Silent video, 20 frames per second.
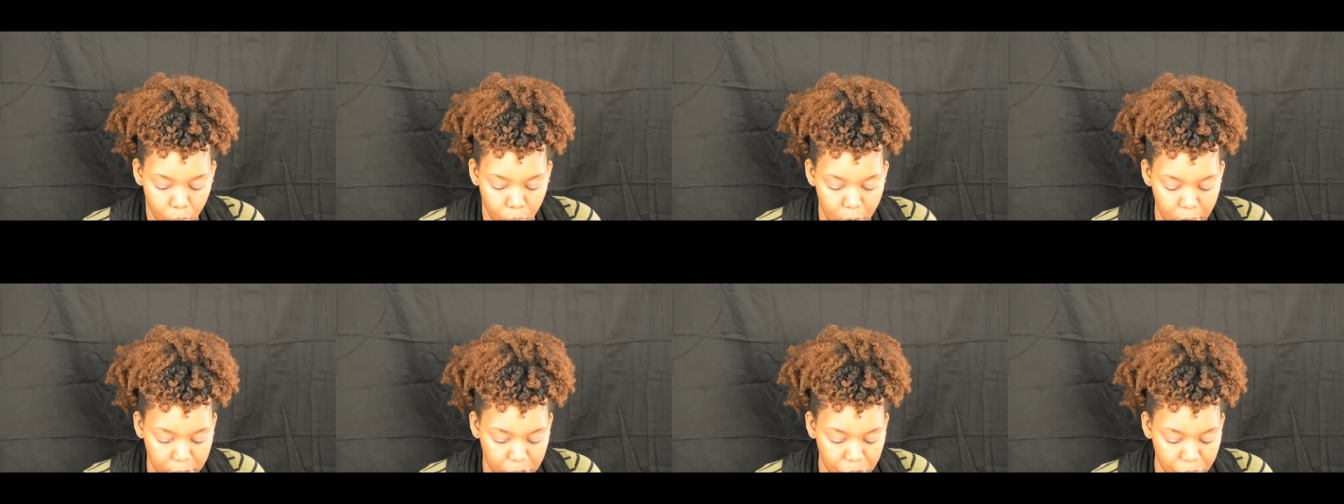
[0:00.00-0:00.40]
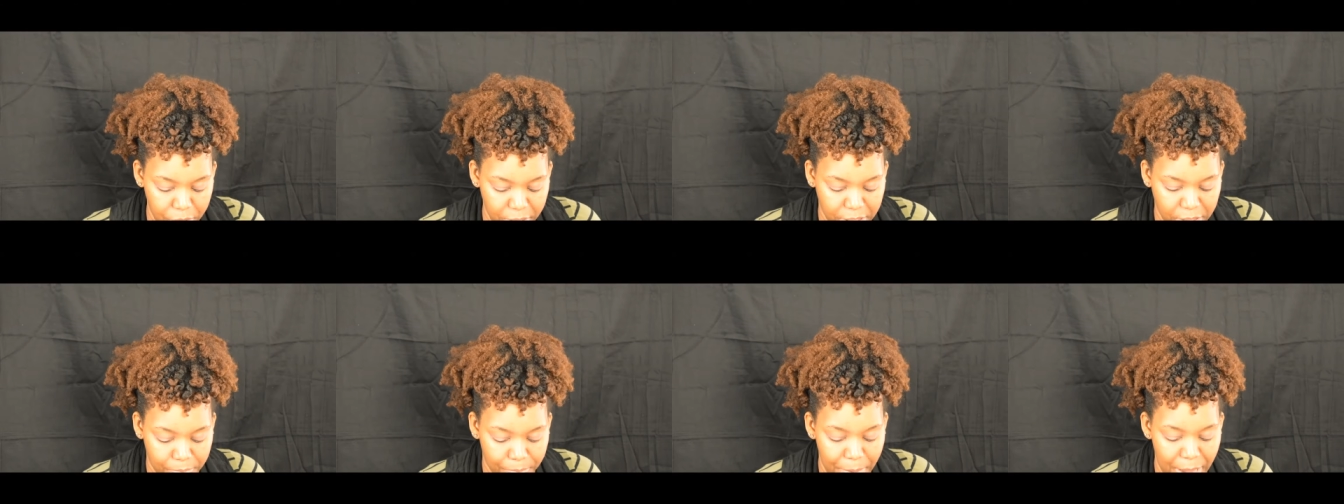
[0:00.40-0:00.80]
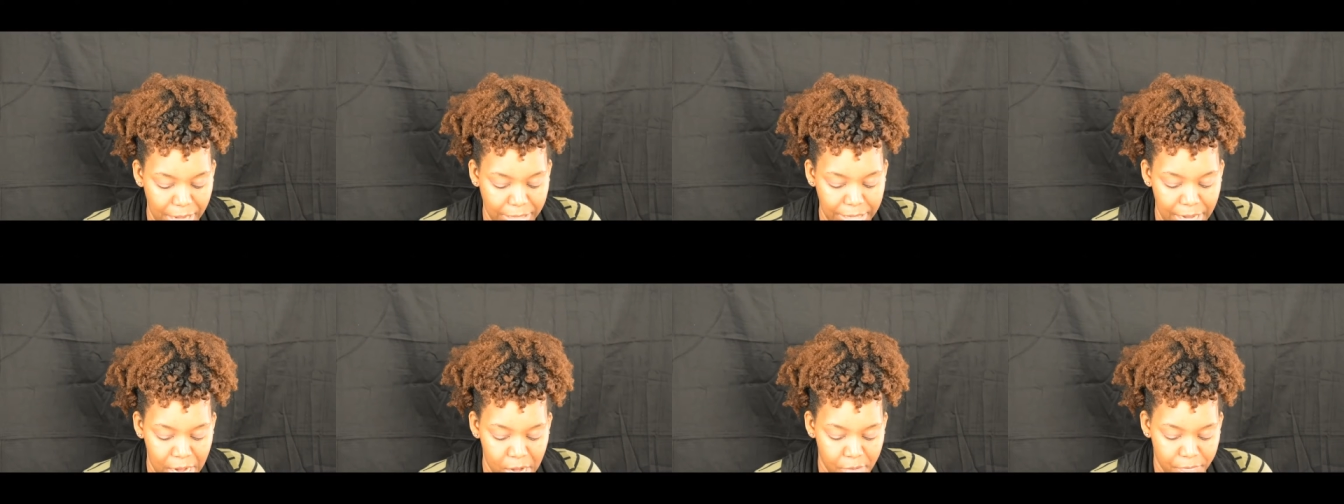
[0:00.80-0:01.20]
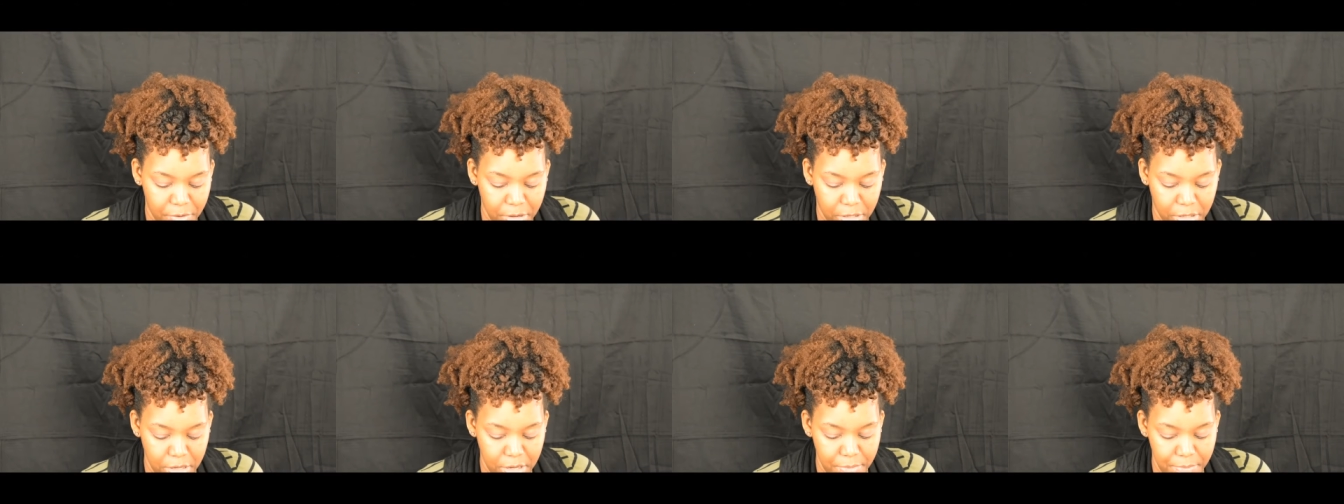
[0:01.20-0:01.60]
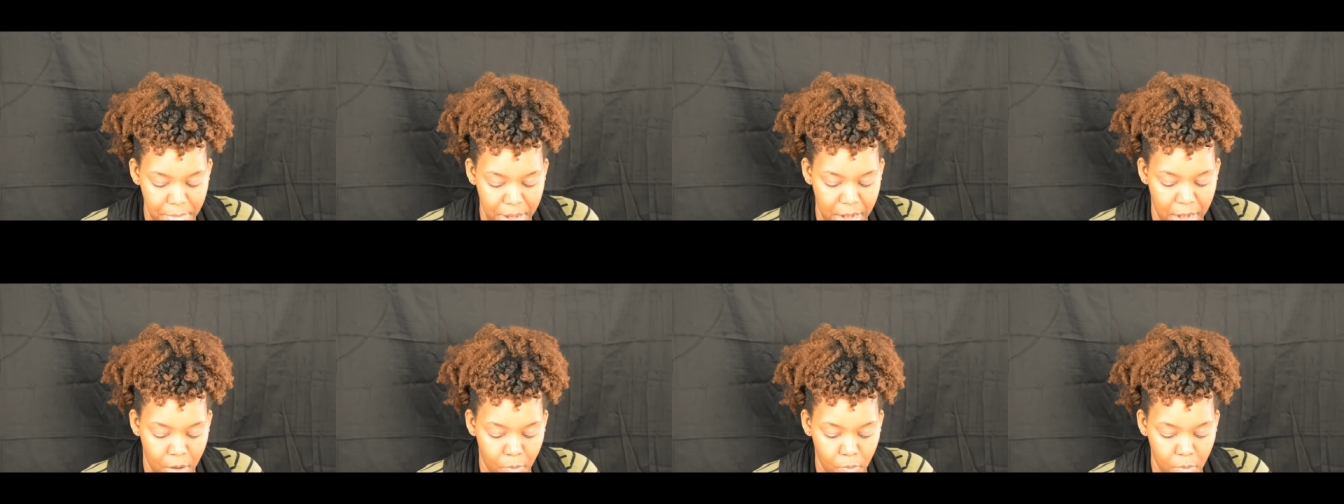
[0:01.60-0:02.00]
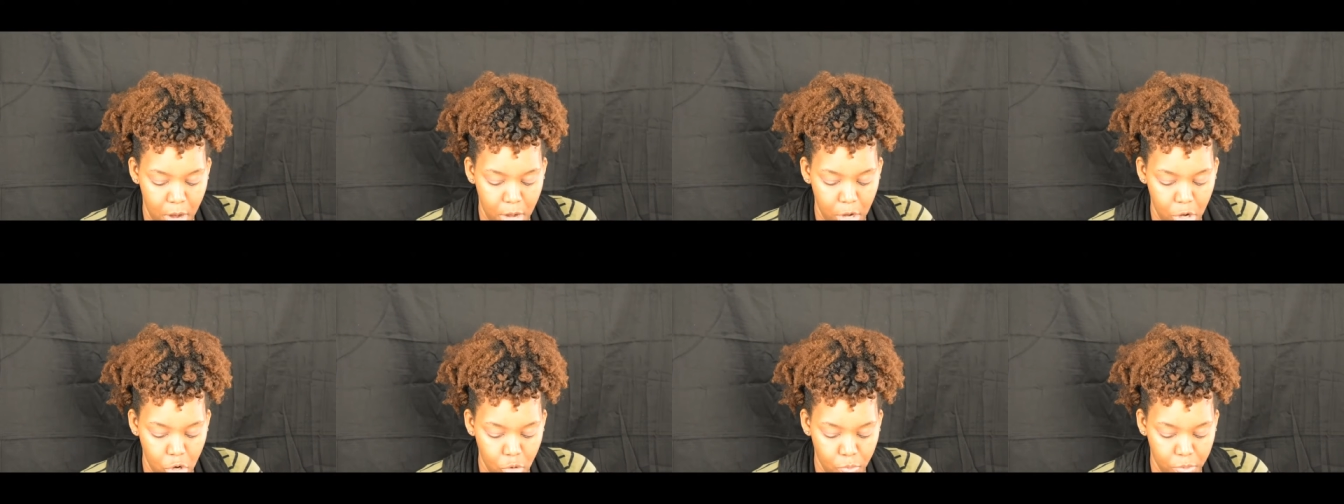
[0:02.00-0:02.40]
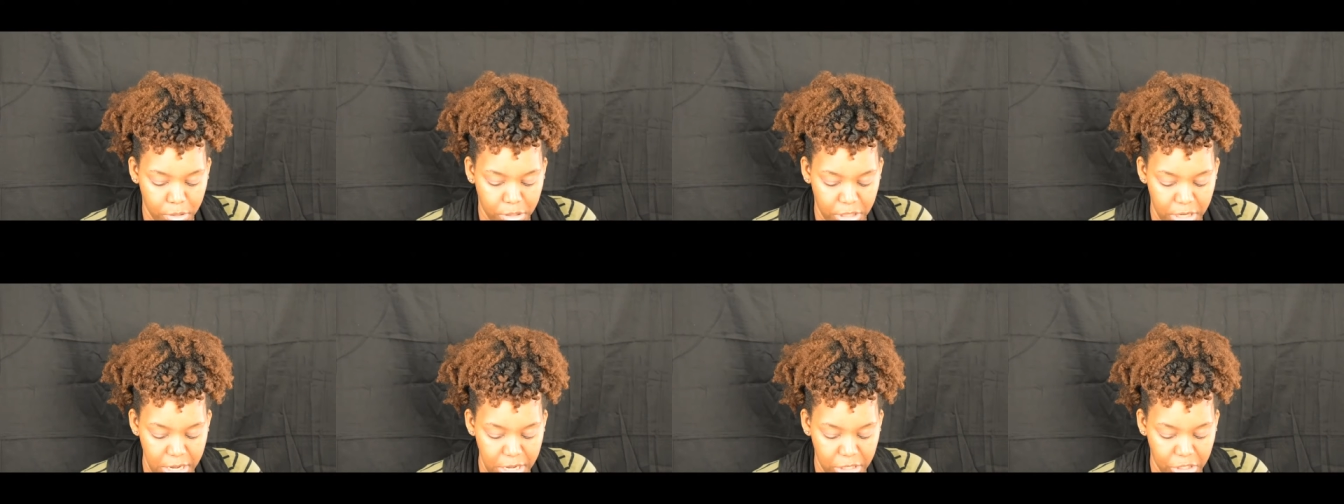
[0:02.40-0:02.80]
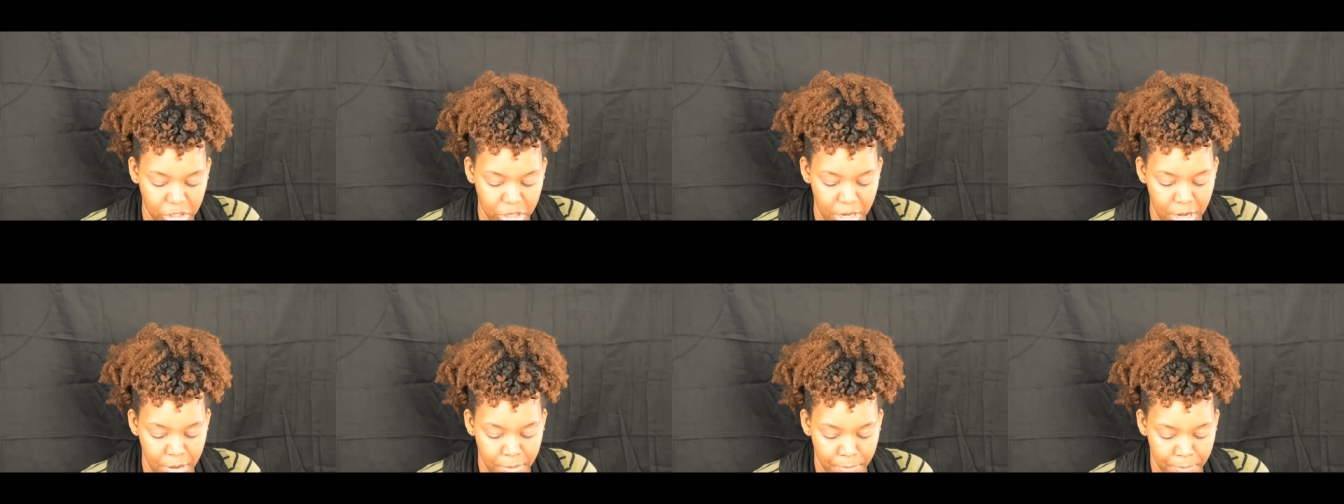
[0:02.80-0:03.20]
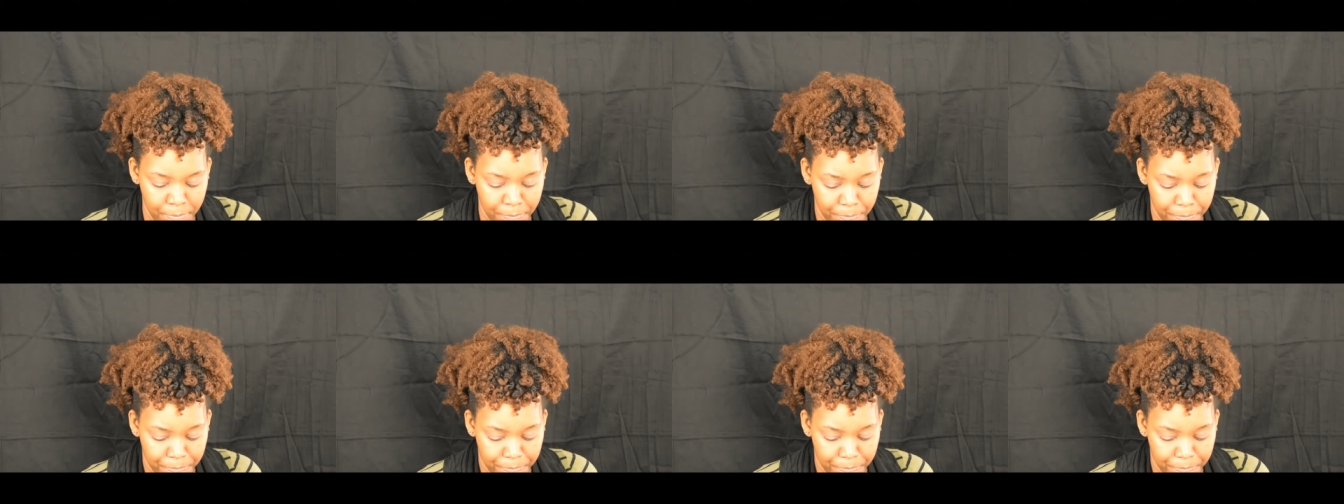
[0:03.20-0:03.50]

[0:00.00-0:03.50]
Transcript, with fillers: what to expect out of a good man. One who will teach them